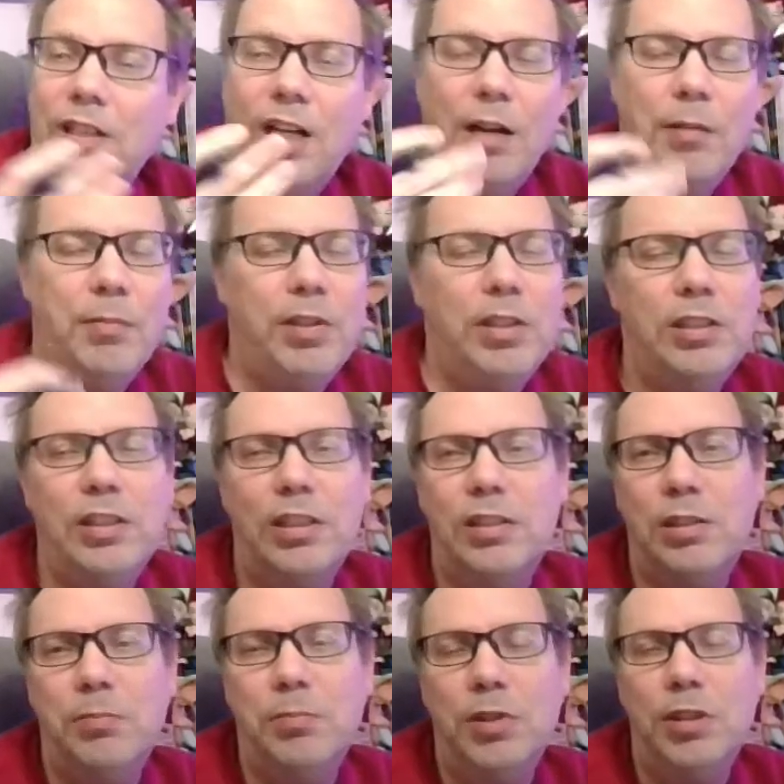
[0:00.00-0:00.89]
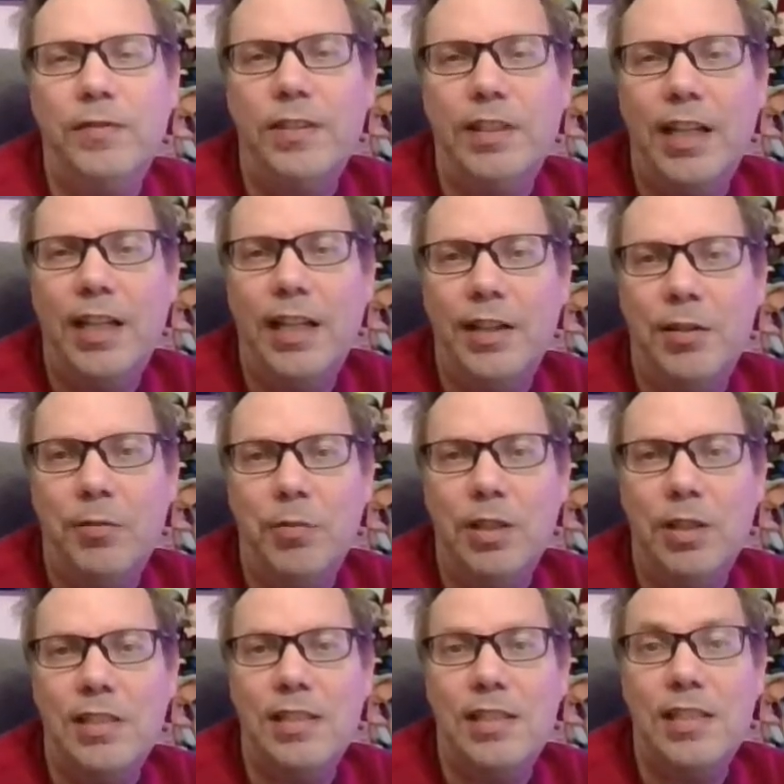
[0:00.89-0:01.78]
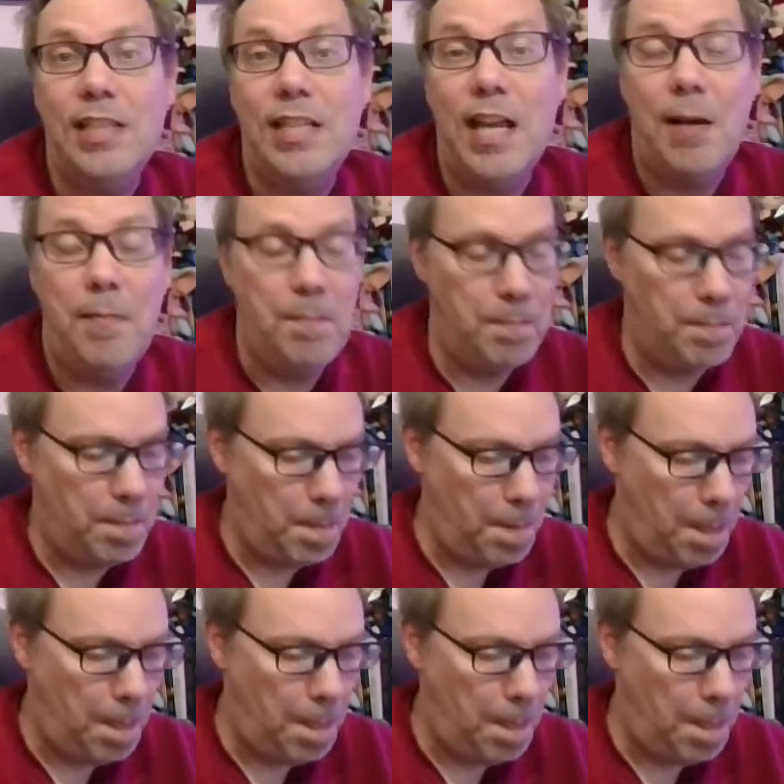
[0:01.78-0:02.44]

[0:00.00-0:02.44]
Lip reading: I'm going to just abbreviate it with a CM.